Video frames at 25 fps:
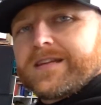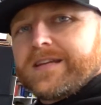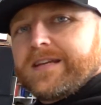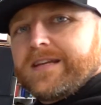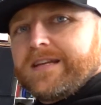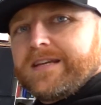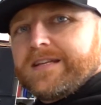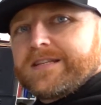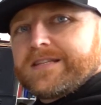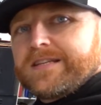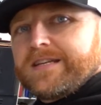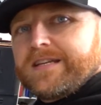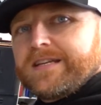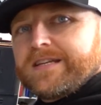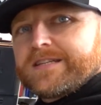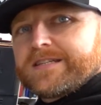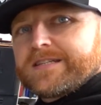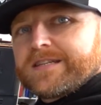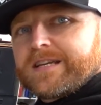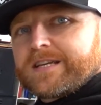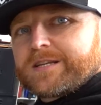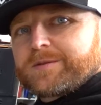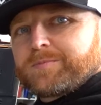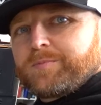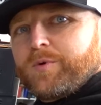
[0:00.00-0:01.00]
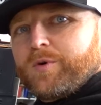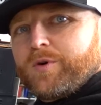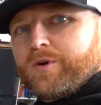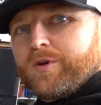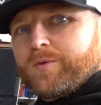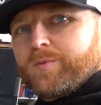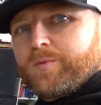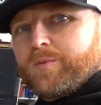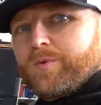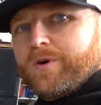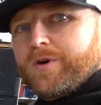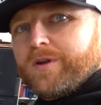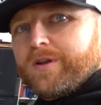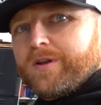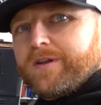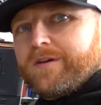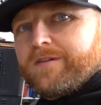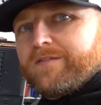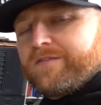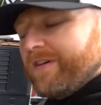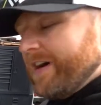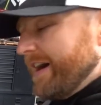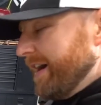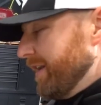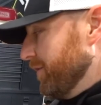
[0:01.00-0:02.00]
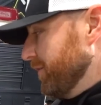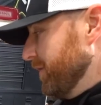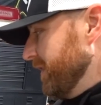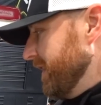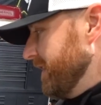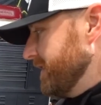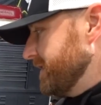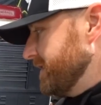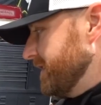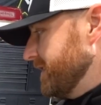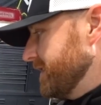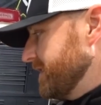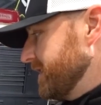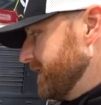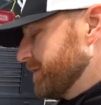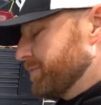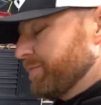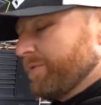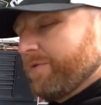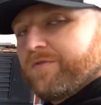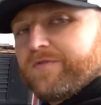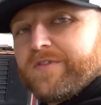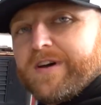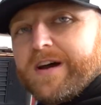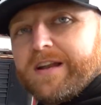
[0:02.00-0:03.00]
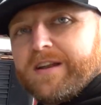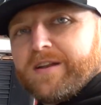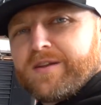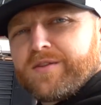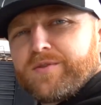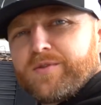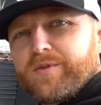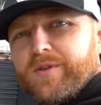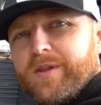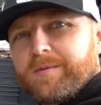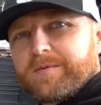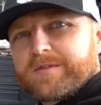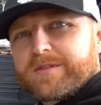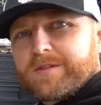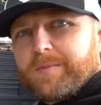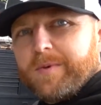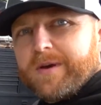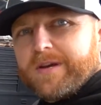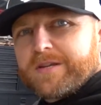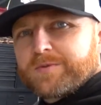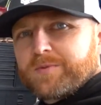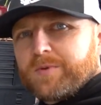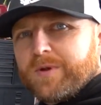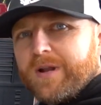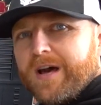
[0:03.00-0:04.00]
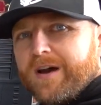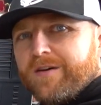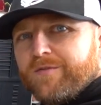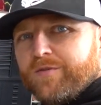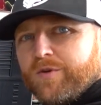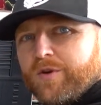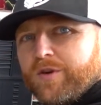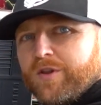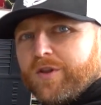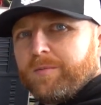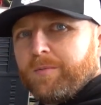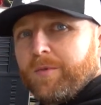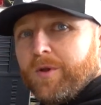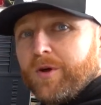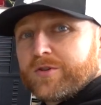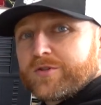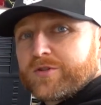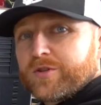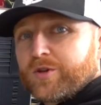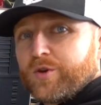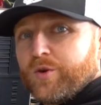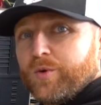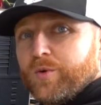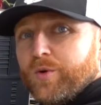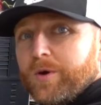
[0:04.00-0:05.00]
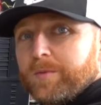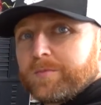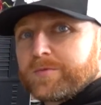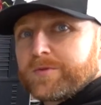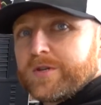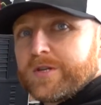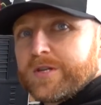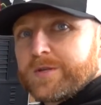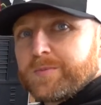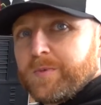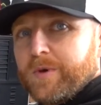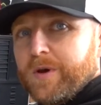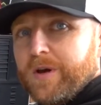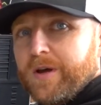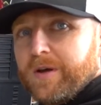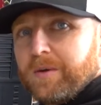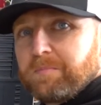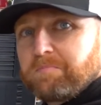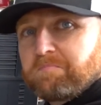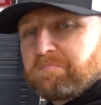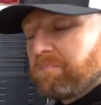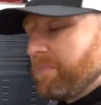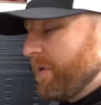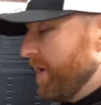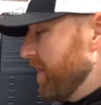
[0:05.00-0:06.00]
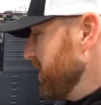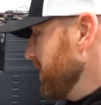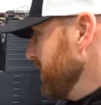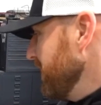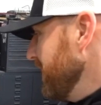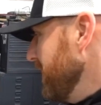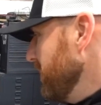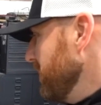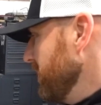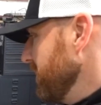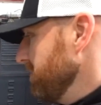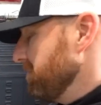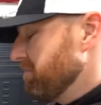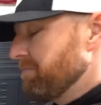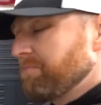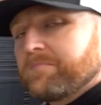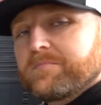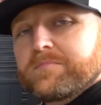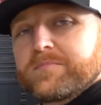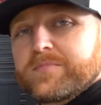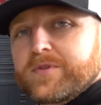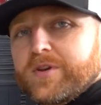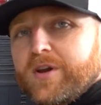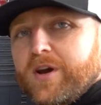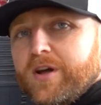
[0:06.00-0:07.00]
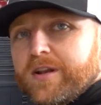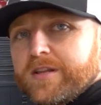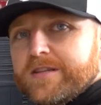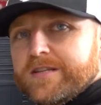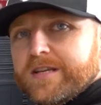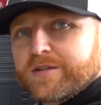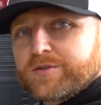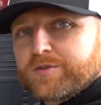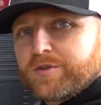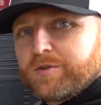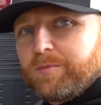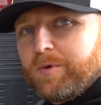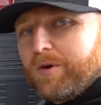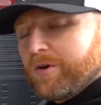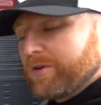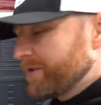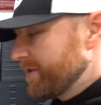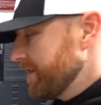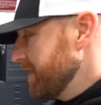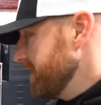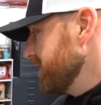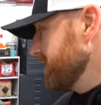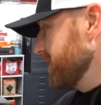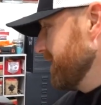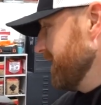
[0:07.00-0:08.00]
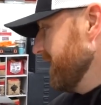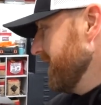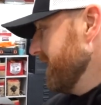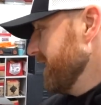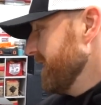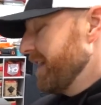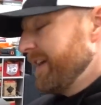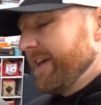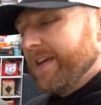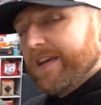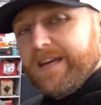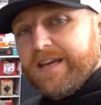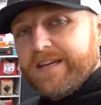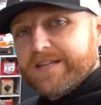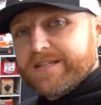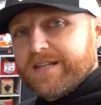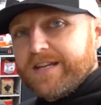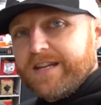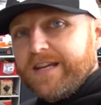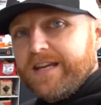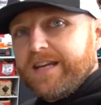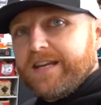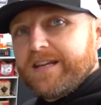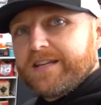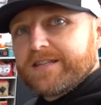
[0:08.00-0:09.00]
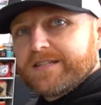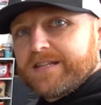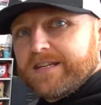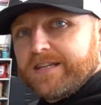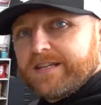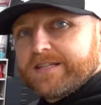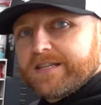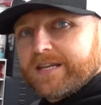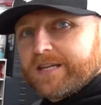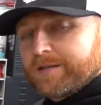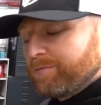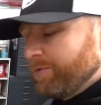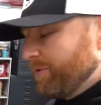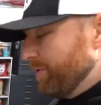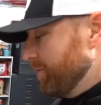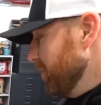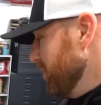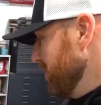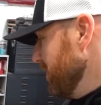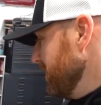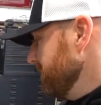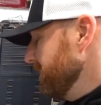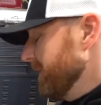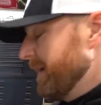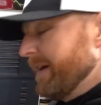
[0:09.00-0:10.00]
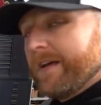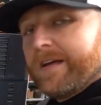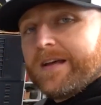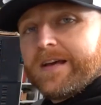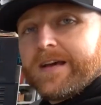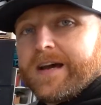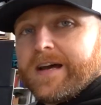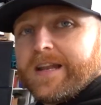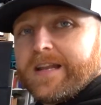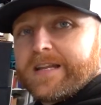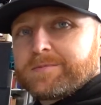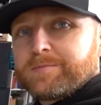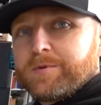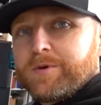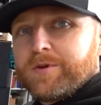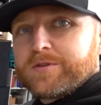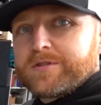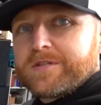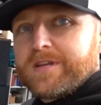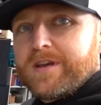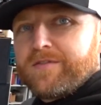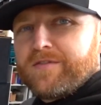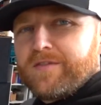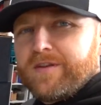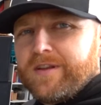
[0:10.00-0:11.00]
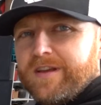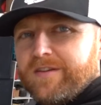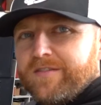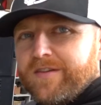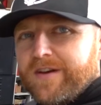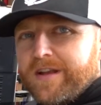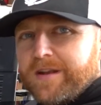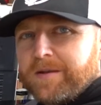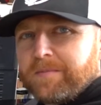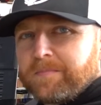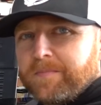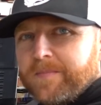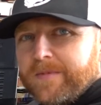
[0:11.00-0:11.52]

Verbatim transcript: E T six point one van, or E T six one van. I thought that was the best one out of all of them. Lots of cool options, but I think that one kind of ticks all the boxes. It is an E T six point one and it's most definitely a van.